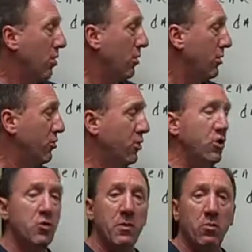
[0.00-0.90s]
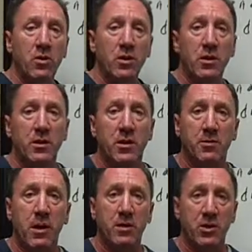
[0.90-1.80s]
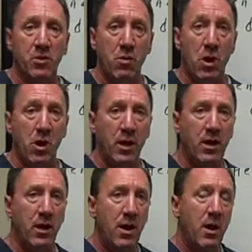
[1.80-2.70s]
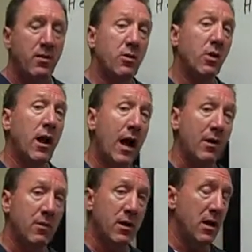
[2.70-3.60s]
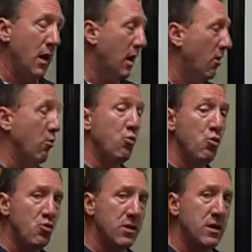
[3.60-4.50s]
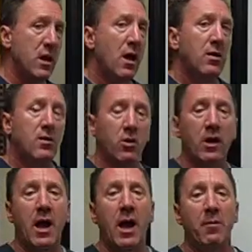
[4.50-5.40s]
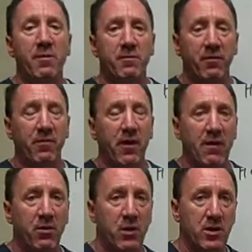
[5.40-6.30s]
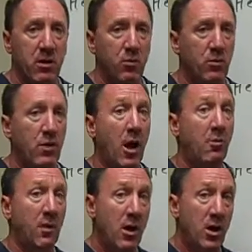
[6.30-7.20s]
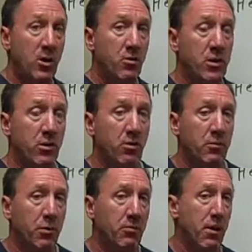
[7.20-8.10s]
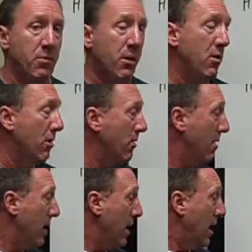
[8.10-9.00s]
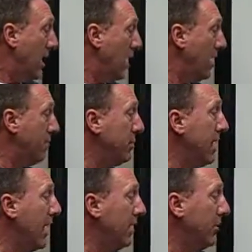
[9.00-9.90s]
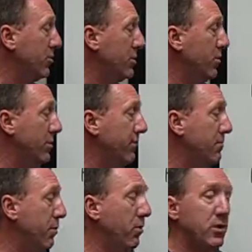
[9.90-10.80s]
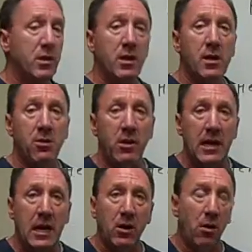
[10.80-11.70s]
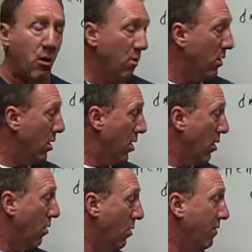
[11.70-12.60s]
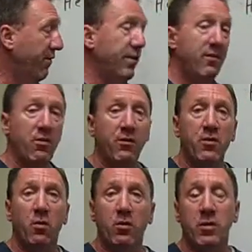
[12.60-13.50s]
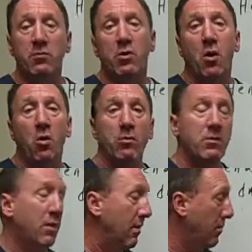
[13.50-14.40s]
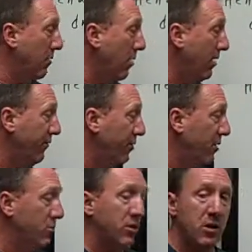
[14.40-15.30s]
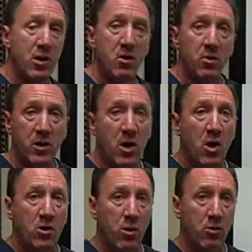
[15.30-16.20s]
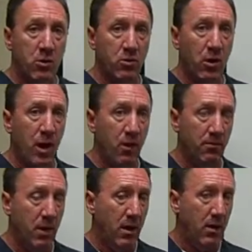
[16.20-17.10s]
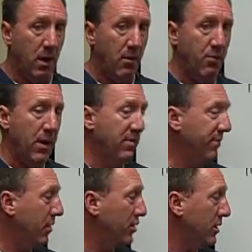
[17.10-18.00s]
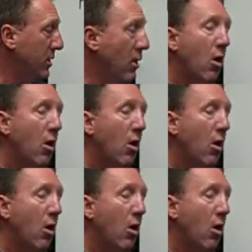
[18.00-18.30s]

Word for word: or curcumin, which is in the spice turmeric. These are common, uh, or rutin, these are common flavonoids that we would help to restore the blood brain barrier. Uh, and botanicals known as vinpocetine or ginkgo or feverfew are some known, they've been around for hundreds of years, known to help uh, brain function.